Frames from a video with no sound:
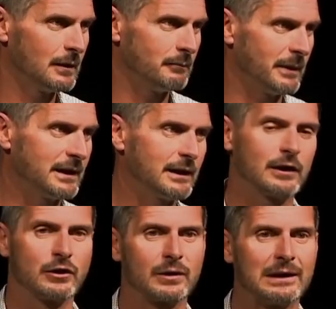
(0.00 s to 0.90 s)
meaning
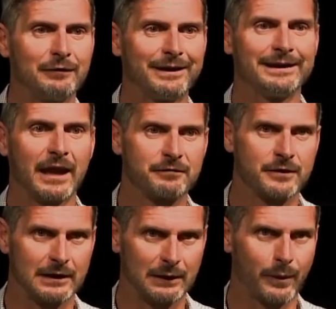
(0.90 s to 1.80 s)
that you can live
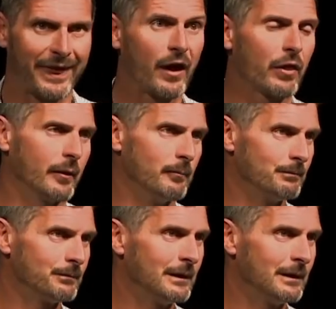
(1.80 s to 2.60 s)
indefinitely without them.